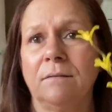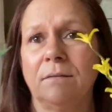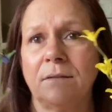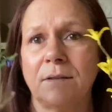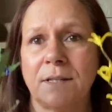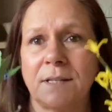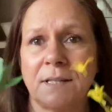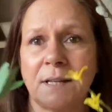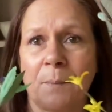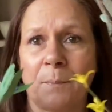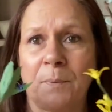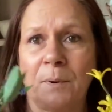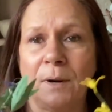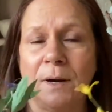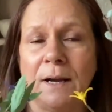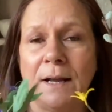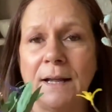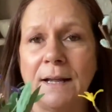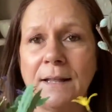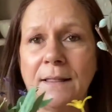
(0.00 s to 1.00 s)

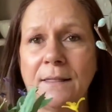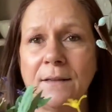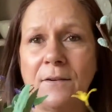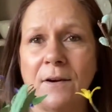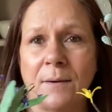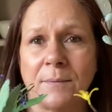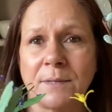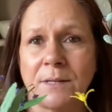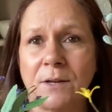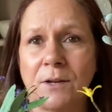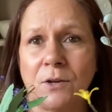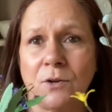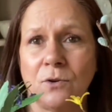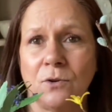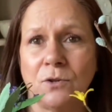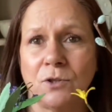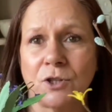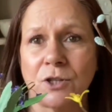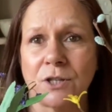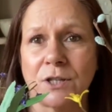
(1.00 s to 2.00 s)
separately, they're absolutely
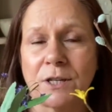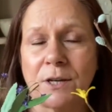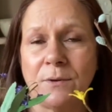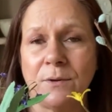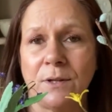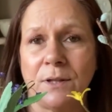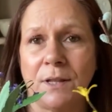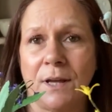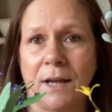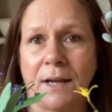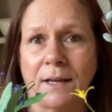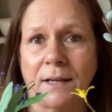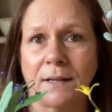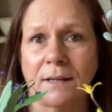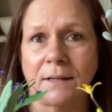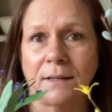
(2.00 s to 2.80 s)
gorgeous, don't you think?